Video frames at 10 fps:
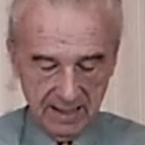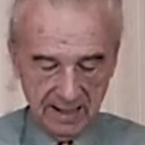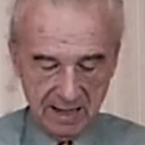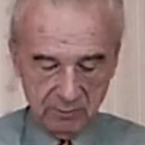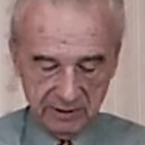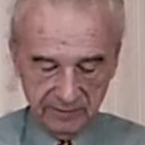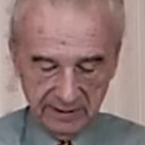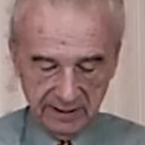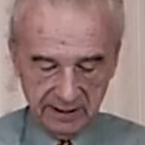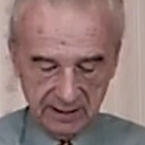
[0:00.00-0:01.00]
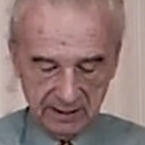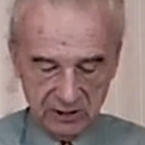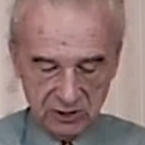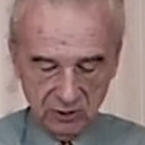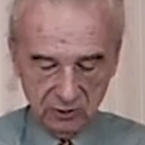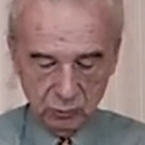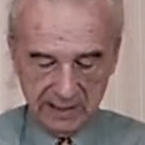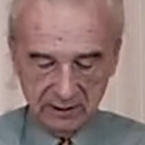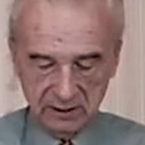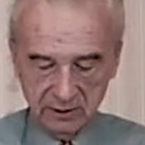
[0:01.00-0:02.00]
However, it is not
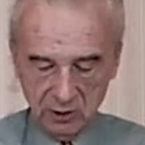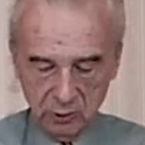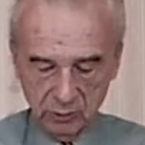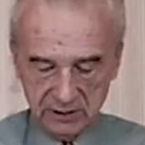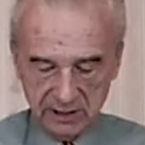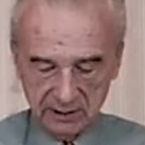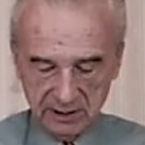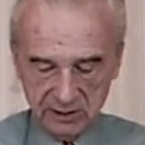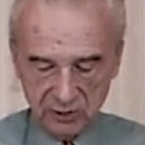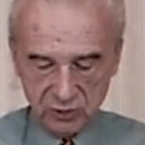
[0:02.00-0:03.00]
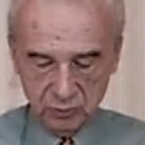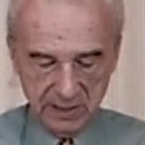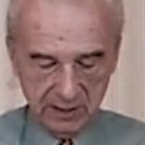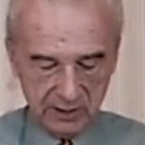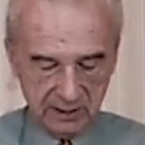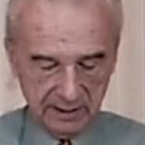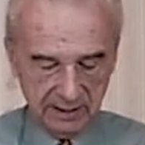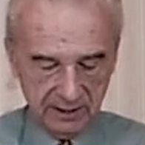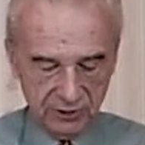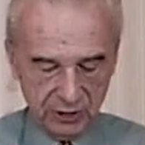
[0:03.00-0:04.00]
widely known that in the Sumerian
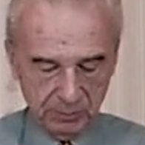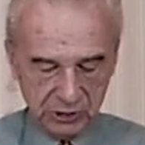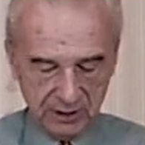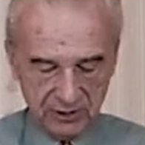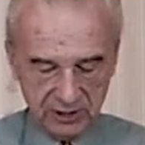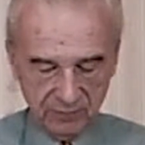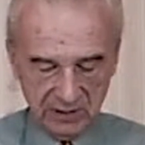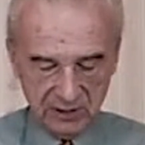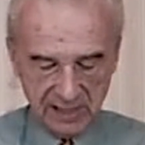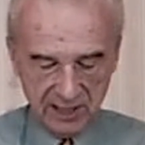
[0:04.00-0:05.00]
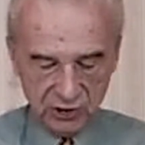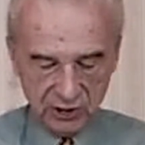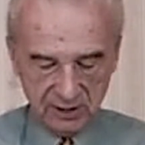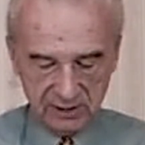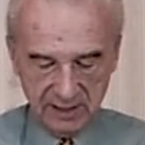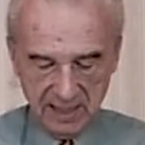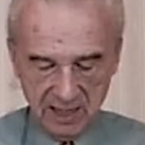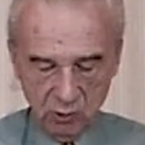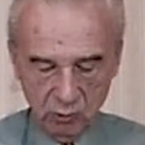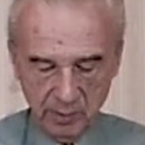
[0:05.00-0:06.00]
and Egyptian civilizations,
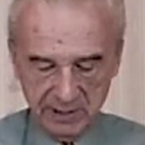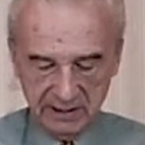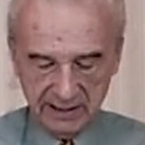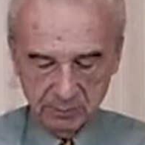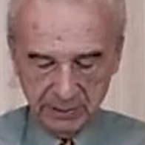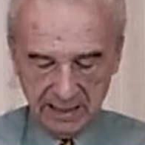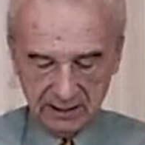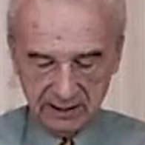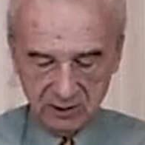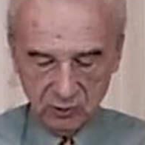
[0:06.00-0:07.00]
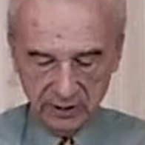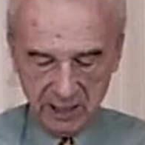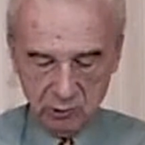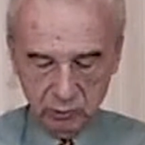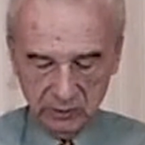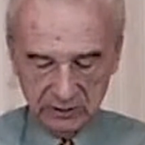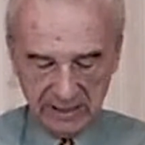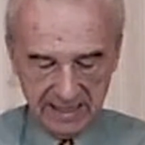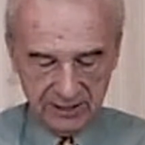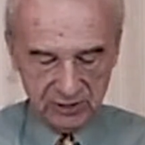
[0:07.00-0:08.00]
women had practically equal
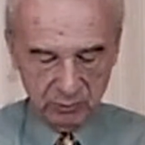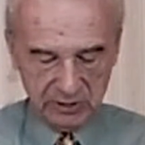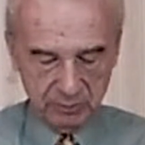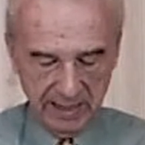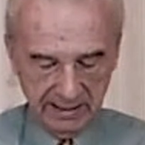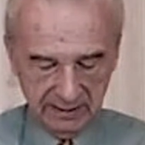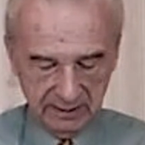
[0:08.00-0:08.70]
rights with men.